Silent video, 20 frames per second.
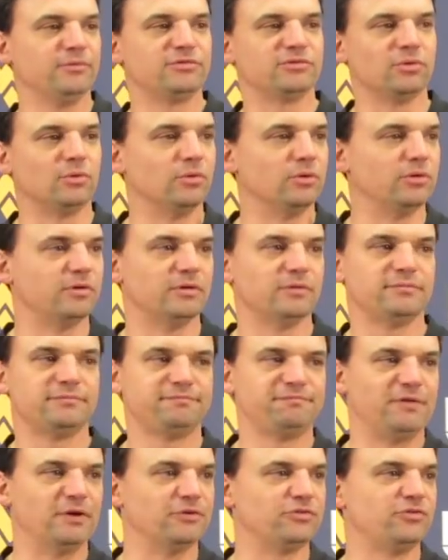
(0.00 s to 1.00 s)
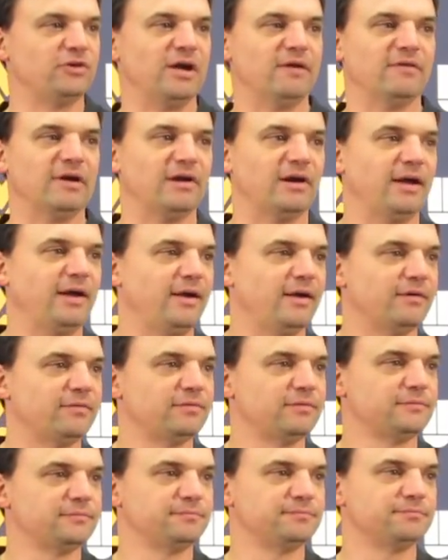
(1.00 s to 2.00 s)
We scored the first drive out of
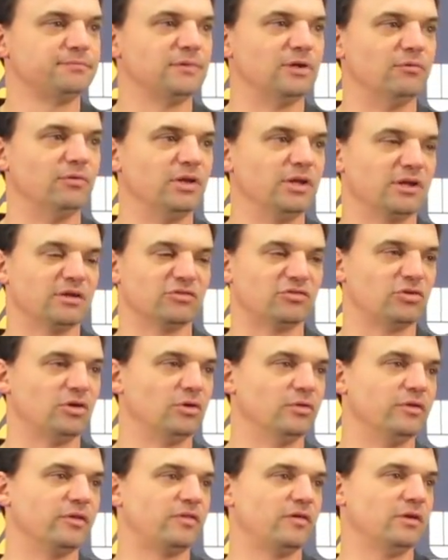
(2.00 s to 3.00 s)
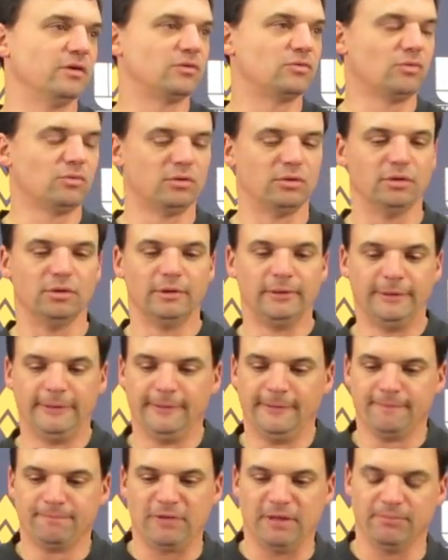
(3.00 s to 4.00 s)
half and really controlled the third quarter
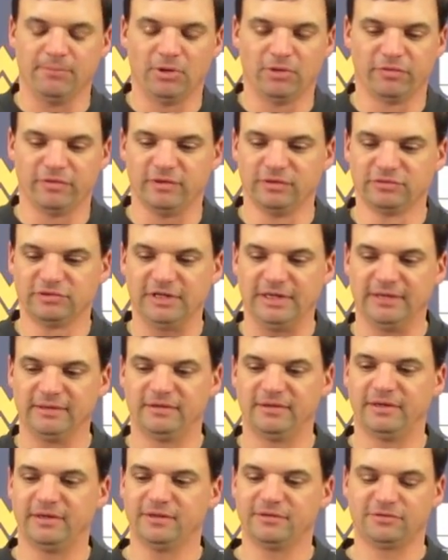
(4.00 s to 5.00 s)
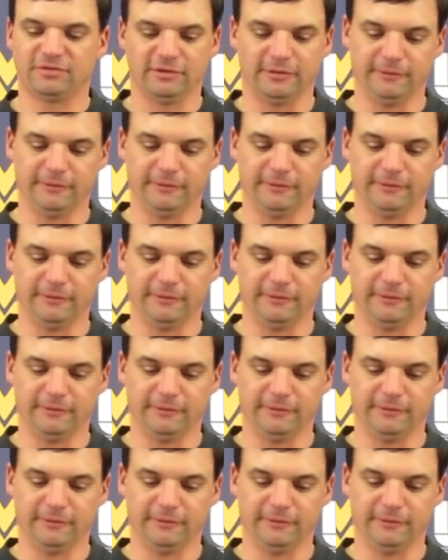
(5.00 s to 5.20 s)
in both those contests.